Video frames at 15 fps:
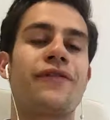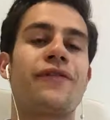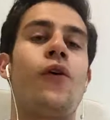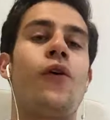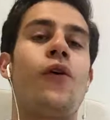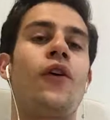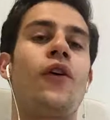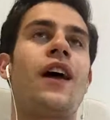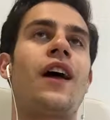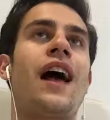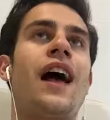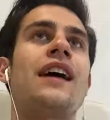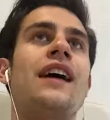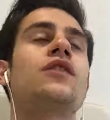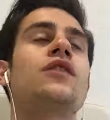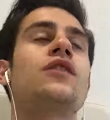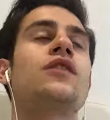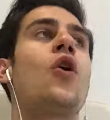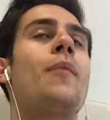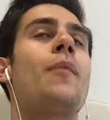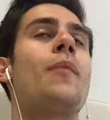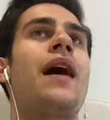before I
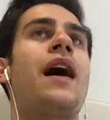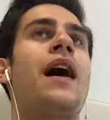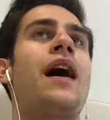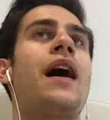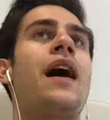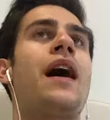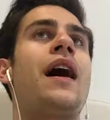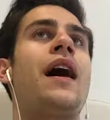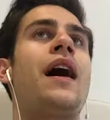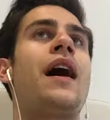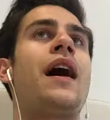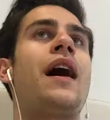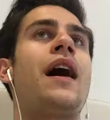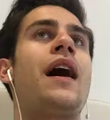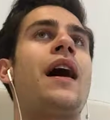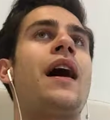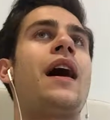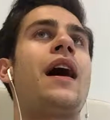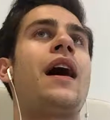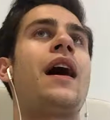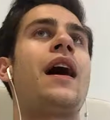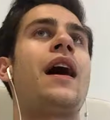go about
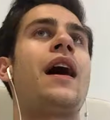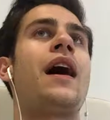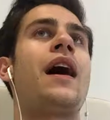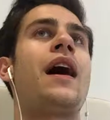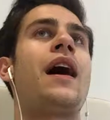becoming fit,